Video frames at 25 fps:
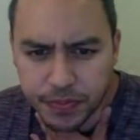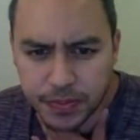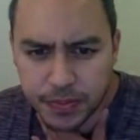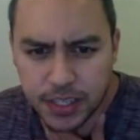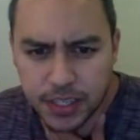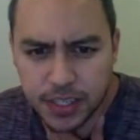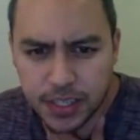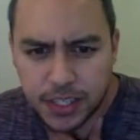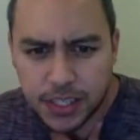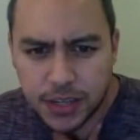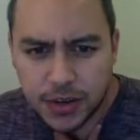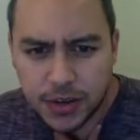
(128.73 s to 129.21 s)

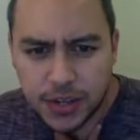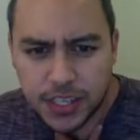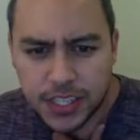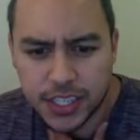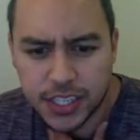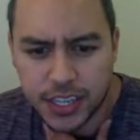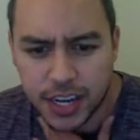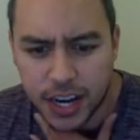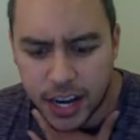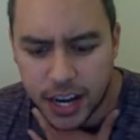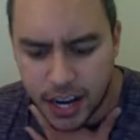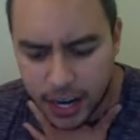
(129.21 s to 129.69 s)
So he's
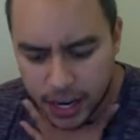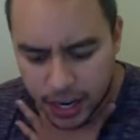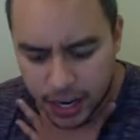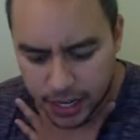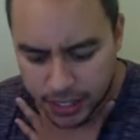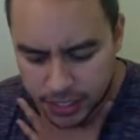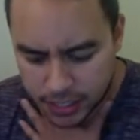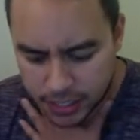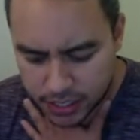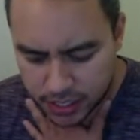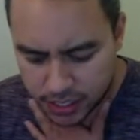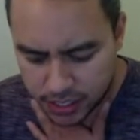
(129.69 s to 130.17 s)

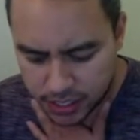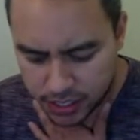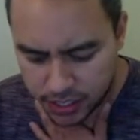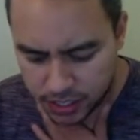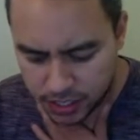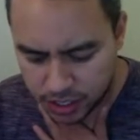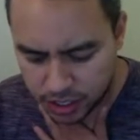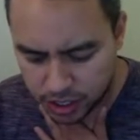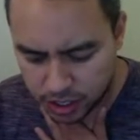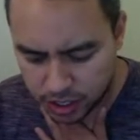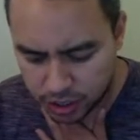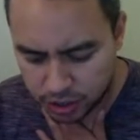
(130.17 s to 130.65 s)
got
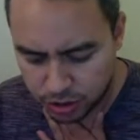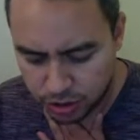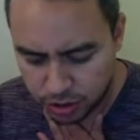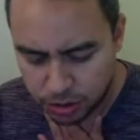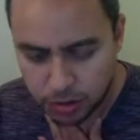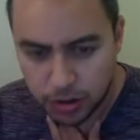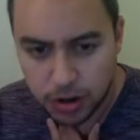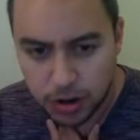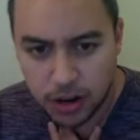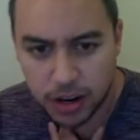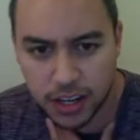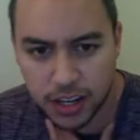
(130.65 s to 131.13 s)

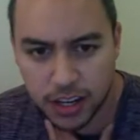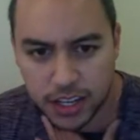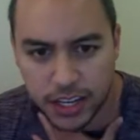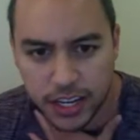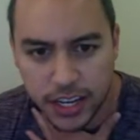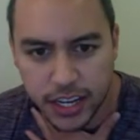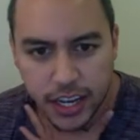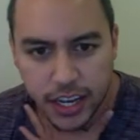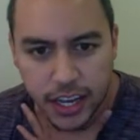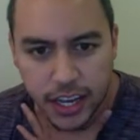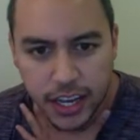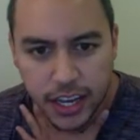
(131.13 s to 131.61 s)
Drew
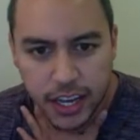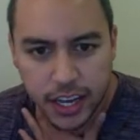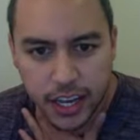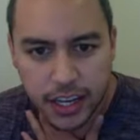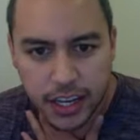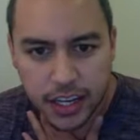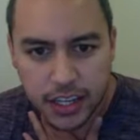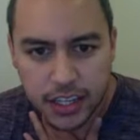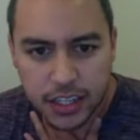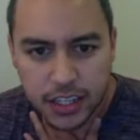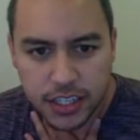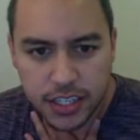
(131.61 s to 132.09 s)

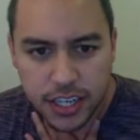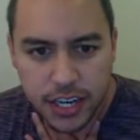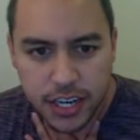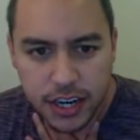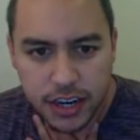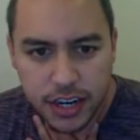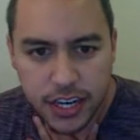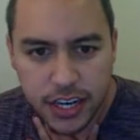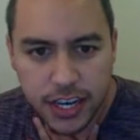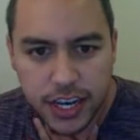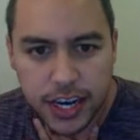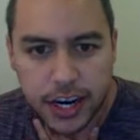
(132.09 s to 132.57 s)
Holiday,
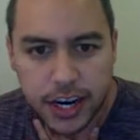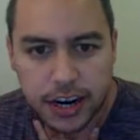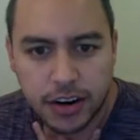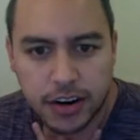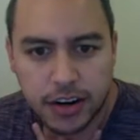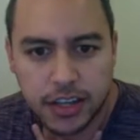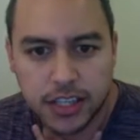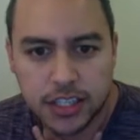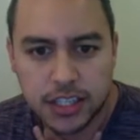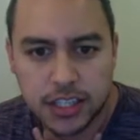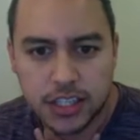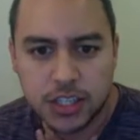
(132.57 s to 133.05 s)
Gary
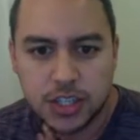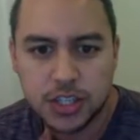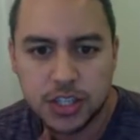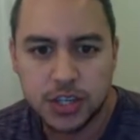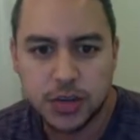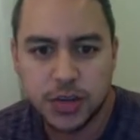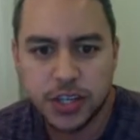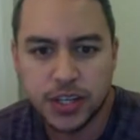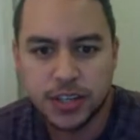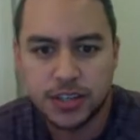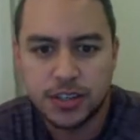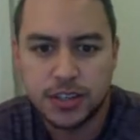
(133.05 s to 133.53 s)
Harris,
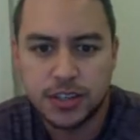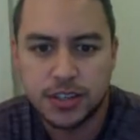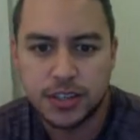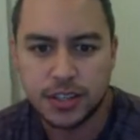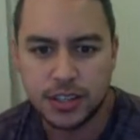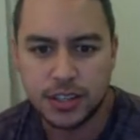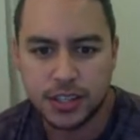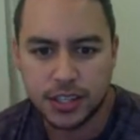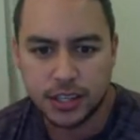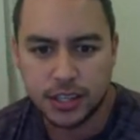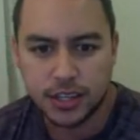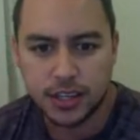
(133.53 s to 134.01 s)
Joe
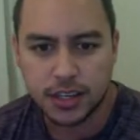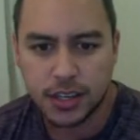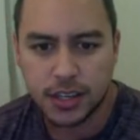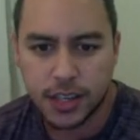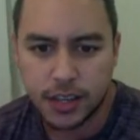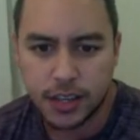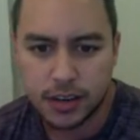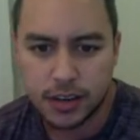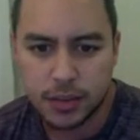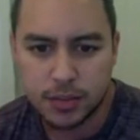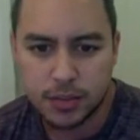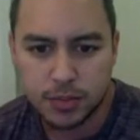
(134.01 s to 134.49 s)
Ingles, Anthony
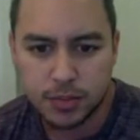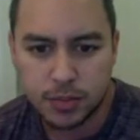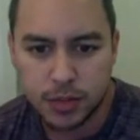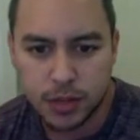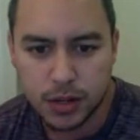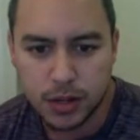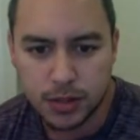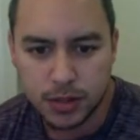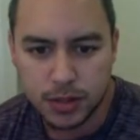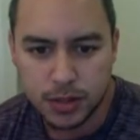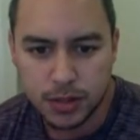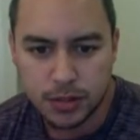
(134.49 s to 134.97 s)
Davis,
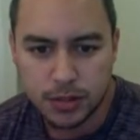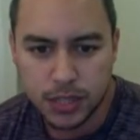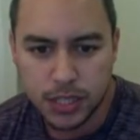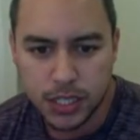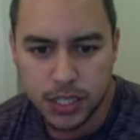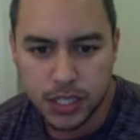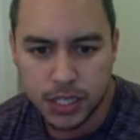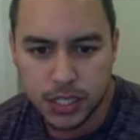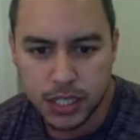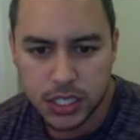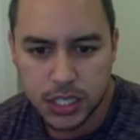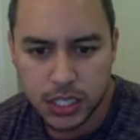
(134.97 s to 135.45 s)
blah, blah,
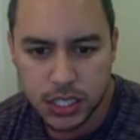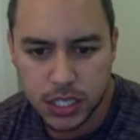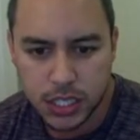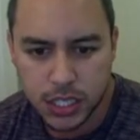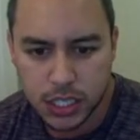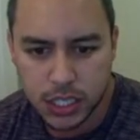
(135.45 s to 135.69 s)
blah.